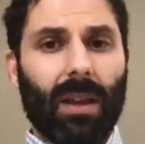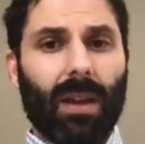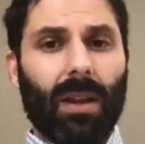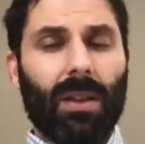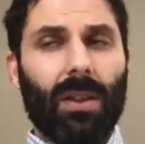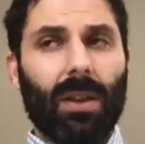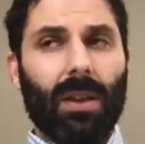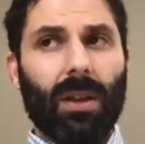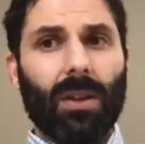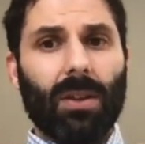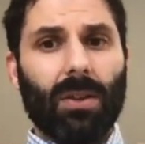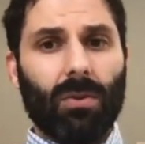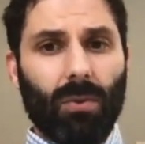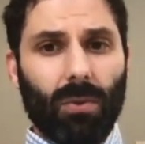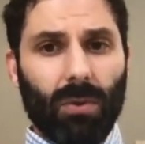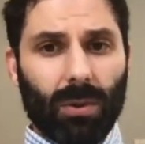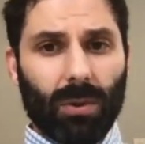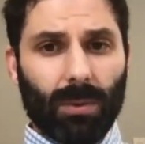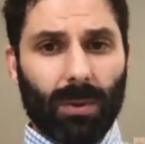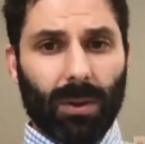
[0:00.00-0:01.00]
the
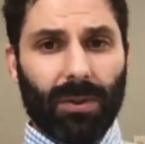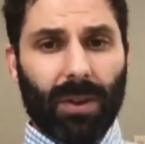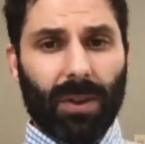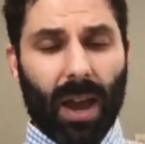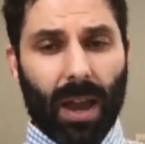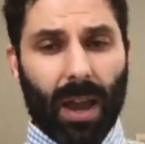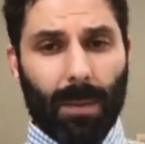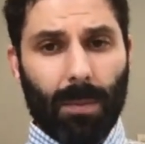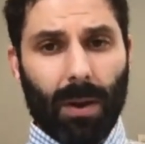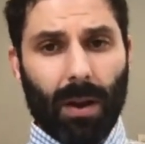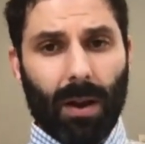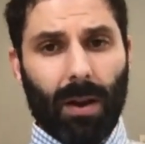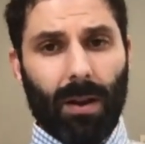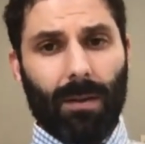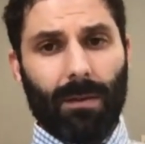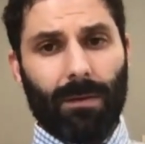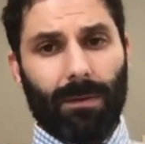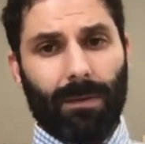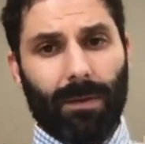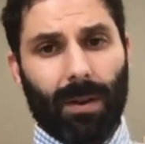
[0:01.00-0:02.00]
usual type
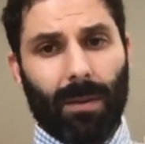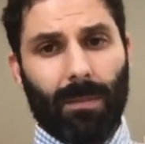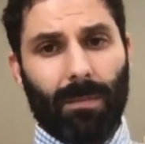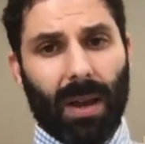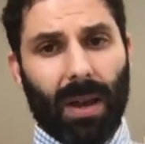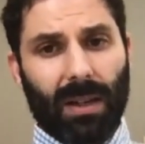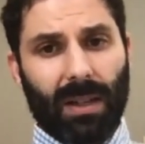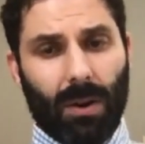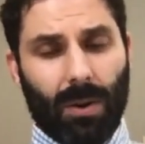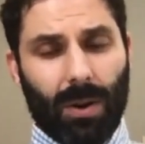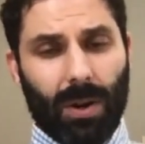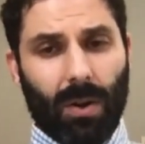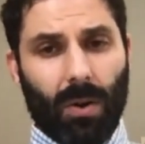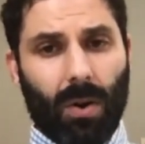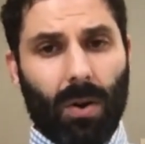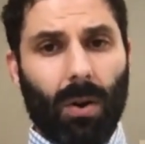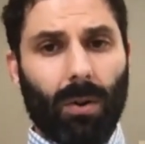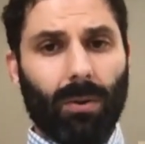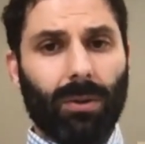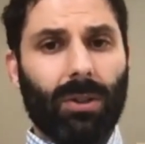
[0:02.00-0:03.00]
of bacterial
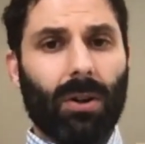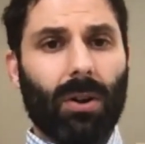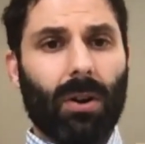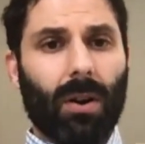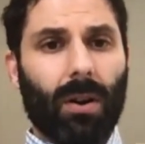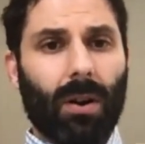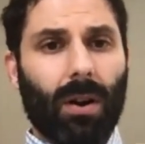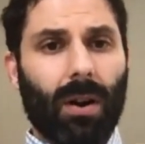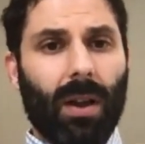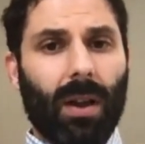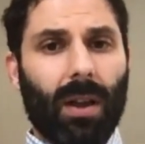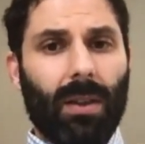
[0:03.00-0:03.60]
culture